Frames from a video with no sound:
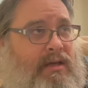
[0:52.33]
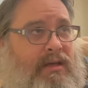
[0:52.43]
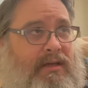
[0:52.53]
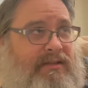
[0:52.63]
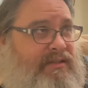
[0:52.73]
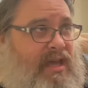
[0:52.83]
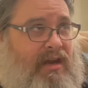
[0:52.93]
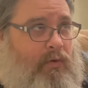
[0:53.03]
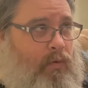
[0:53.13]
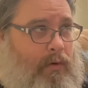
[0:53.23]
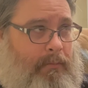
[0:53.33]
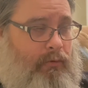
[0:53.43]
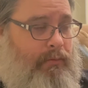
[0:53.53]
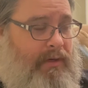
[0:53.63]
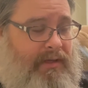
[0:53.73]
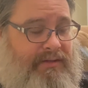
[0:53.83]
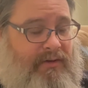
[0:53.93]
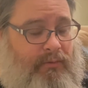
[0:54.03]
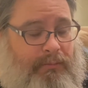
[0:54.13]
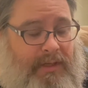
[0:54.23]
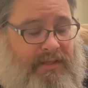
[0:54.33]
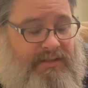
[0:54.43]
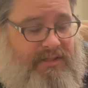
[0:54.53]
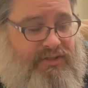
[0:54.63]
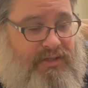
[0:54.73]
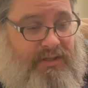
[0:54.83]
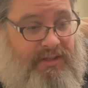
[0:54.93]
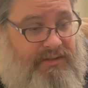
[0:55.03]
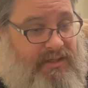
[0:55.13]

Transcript: It's kind of horrible when I don't pay attention to this.